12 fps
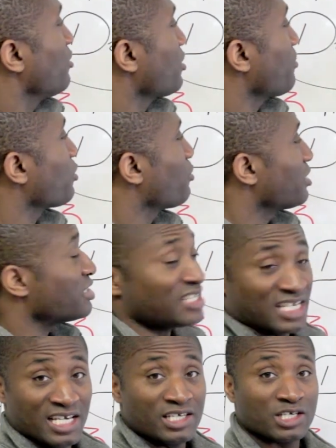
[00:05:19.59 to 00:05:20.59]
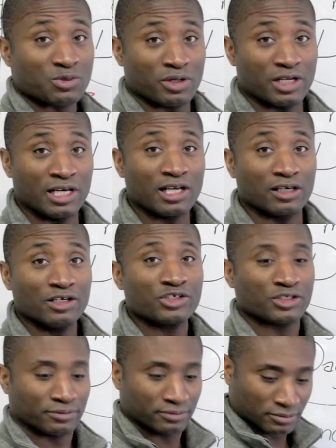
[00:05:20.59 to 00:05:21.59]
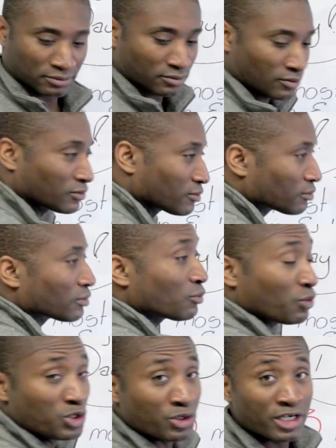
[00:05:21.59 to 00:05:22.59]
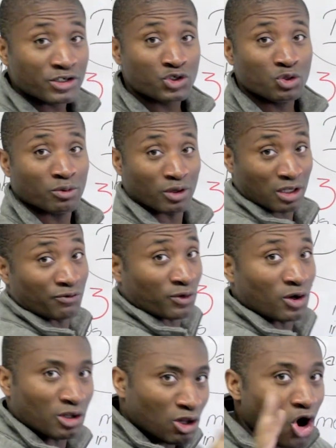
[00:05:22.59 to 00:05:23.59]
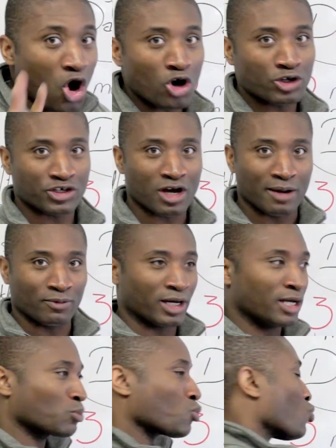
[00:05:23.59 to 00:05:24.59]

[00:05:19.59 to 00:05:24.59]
Number one is the easiest one in English. When you kiss too for a long time, right?